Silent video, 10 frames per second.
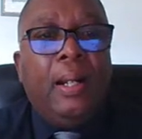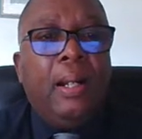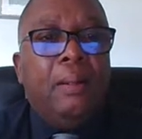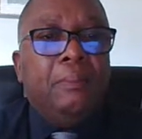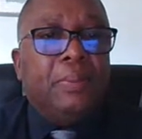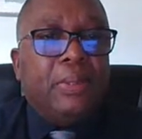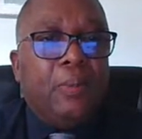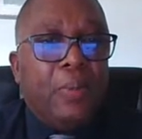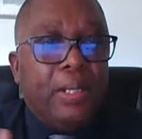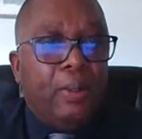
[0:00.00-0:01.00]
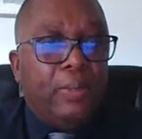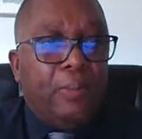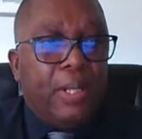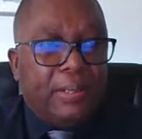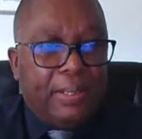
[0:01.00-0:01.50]
Um, so we know
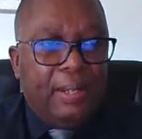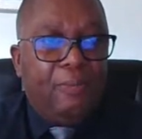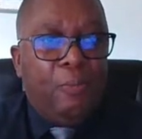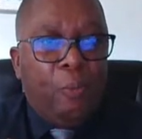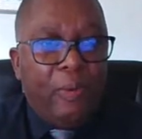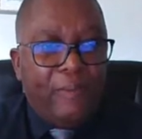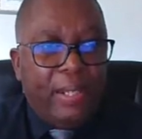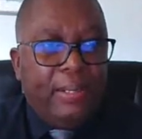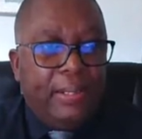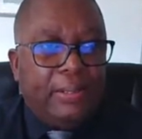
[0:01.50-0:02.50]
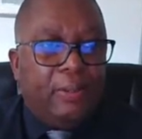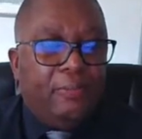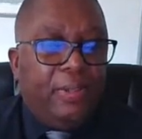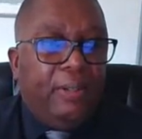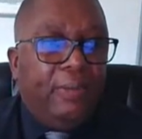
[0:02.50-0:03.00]
that we're safe with it in this
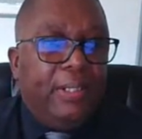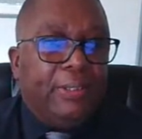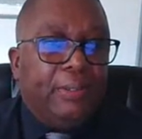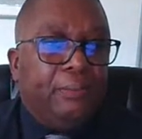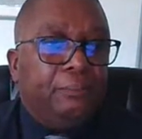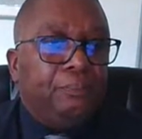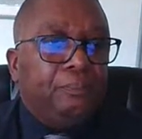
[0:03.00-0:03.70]
configuration.